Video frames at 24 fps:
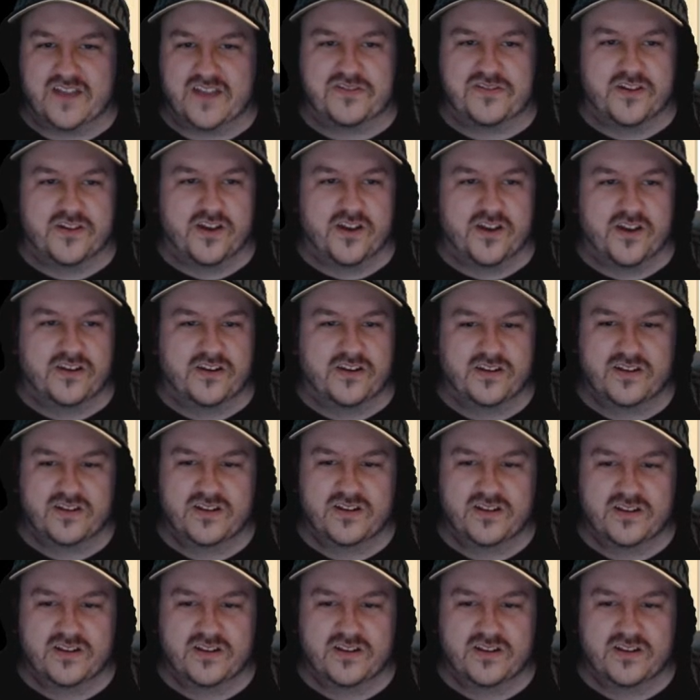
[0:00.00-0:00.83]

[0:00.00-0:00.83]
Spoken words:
Get a third.